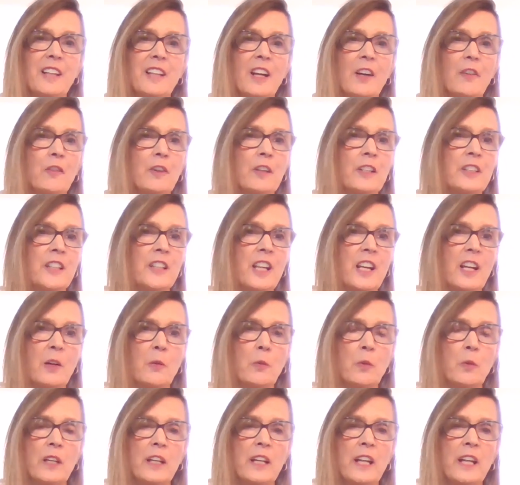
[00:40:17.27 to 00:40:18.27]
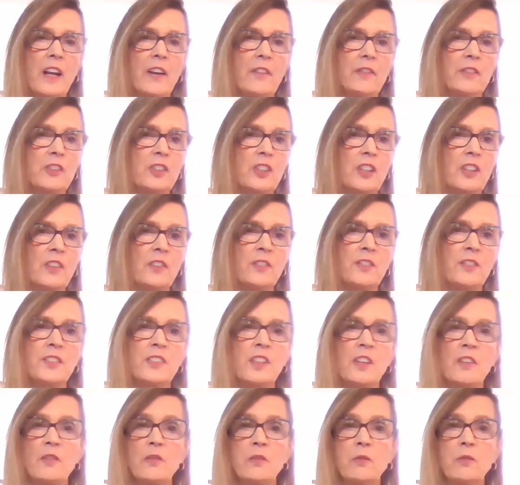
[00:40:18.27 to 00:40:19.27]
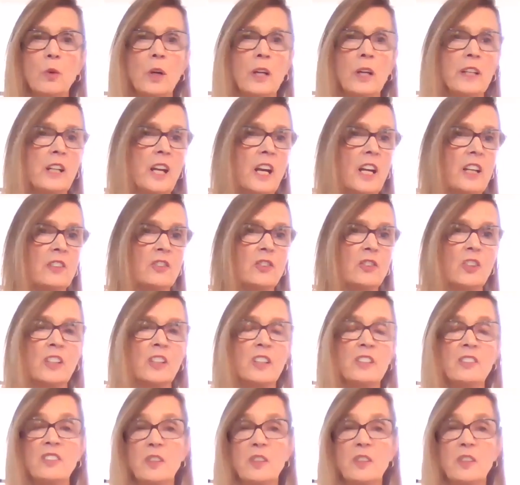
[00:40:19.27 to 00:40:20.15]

every day we'd have shifts of 100,